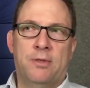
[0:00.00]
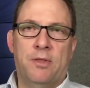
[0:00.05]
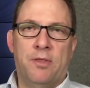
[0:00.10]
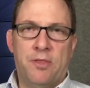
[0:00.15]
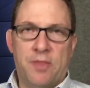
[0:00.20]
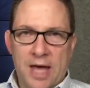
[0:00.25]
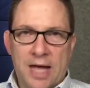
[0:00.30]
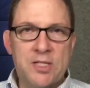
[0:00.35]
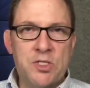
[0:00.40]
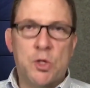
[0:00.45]

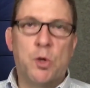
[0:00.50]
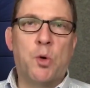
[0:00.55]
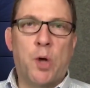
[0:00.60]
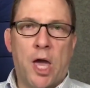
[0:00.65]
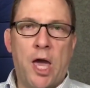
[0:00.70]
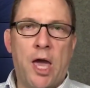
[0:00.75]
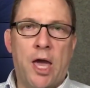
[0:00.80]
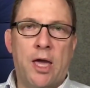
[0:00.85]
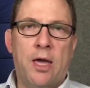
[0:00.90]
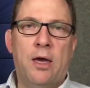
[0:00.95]
That's
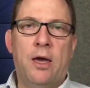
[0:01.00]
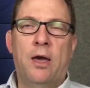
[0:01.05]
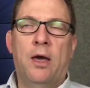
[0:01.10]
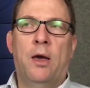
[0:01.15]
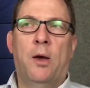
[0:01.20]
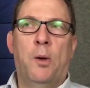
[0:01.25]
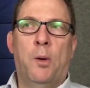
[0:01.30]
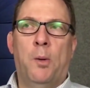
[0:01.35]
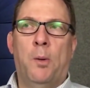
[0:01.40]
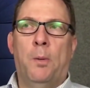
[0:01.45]
okay.
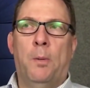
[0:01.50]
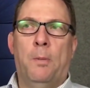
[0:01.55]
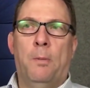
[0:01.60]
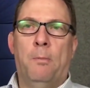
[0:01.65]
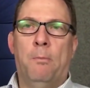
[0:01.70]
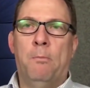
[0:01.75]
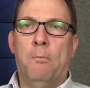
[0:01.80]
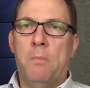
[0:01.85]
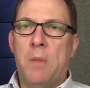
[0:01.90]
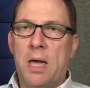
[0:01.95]

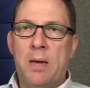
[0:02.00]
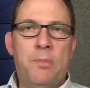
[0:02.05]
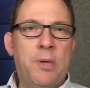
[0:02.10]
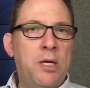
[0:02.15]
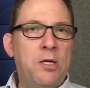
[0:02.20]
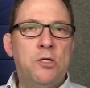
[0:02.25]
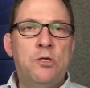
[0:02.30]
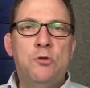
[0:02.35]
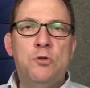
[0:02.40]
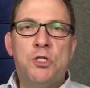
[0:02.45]

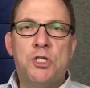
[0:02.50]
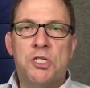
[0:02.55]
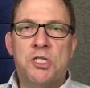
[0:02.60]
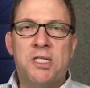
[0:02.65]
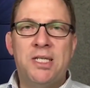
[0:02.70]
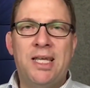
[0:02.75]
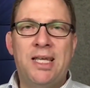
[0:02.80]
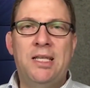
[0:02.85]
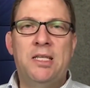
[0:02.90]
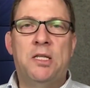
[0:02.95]
Maybe you
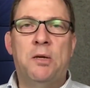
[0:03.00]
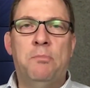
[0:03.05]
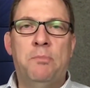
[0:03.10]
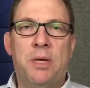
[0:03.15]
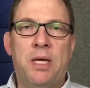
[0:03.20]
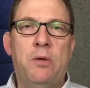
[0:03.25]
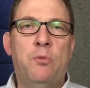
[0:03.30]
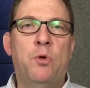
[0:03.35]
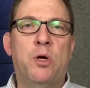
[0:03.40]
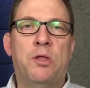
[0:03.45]
just need to
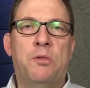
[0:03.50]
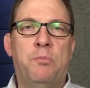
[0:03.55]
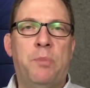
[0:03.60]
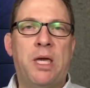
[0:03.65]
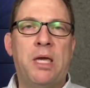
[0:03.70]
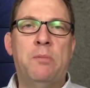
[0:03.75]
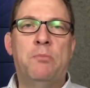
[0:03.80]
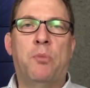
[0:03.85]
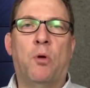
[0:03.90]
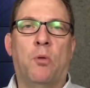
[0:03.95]
be with
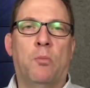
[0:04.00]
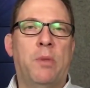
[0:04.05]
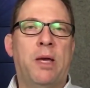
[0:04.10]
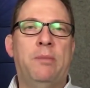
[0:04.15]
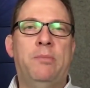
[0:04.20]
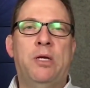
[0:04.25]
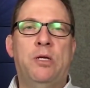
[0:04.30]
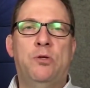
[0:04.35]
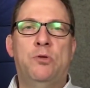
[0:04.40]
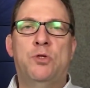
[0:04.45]
people.
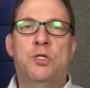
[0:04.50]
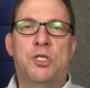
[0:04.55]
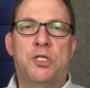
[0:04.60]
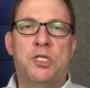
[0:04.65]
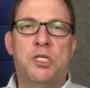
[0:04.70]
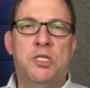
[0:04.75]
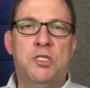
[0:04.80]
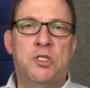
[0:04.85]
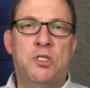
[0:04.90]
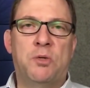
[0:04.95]
Maybe you
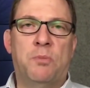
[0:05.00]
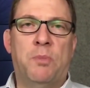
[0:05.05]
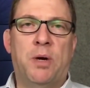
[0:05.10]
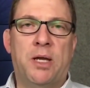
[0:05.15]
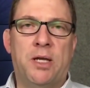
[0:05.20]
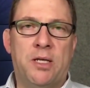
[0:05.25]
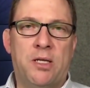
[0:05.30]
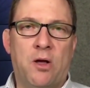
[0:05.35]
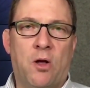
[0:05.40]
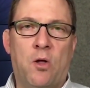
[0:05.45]
just need
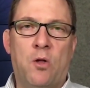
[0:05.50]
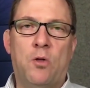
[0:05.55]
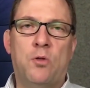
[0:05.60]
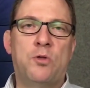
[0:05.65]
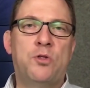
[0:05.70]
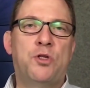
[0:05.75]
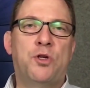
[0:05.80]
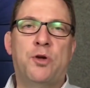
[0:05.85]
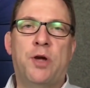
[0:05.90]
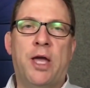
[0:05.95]
somebody to
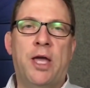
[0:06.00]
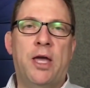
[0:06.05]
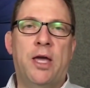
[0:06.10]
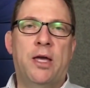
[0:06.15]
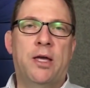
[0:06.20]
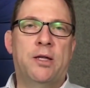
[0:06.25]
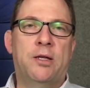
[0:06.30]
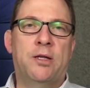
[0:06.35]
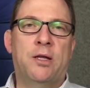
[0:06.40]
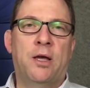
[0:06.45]
hold your
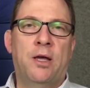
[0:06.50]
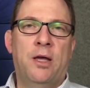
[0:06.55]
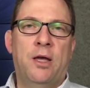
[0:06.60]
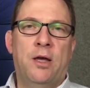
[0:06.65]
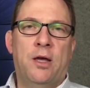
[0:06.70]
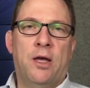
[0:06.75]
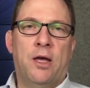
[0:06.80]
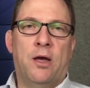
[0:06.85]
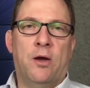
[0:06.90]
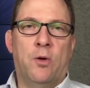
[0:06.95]
hand
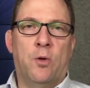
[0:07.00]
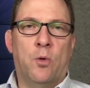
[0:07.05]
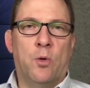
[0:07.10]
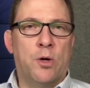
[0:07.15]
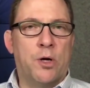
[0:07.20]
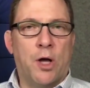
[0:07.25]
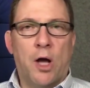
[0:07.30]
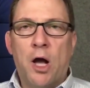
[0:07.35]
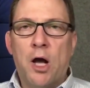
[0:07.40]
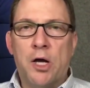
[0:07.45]

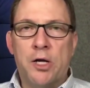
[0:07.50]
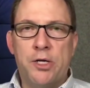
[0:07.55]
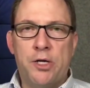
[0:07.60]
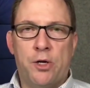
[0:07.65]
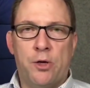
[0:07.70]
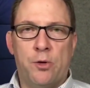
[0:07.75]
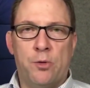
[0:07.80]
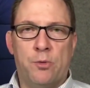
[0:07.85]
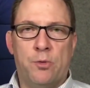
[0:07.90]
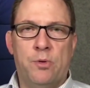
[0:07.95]
or to
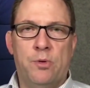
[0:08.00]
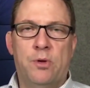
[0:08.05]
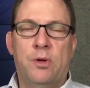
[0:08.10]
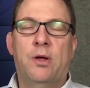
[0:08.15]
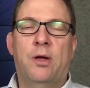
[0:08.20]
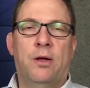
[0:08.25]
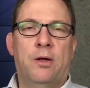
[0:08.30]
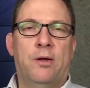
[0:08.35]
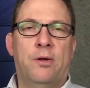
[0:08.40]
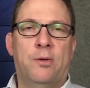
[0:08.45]
hug you.
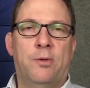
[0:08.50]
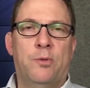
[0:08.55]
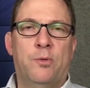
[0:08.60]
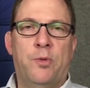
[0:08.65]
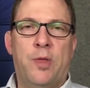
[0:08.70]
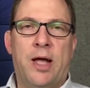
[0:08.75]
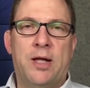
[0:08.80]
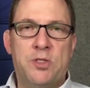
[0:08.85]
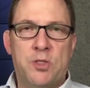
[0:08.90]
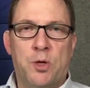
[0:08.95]

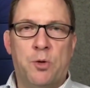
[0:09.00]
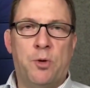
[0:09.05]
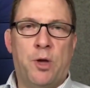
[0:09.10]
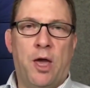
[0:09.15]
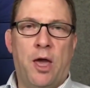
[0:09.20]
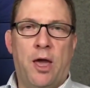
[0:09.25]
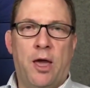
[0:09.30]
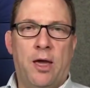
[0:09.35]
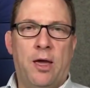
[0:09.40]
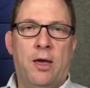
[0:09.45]
That's
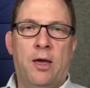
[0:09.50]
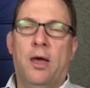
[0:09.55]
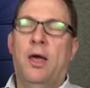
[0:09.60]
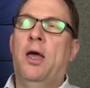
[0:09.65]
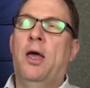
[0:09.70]
okay.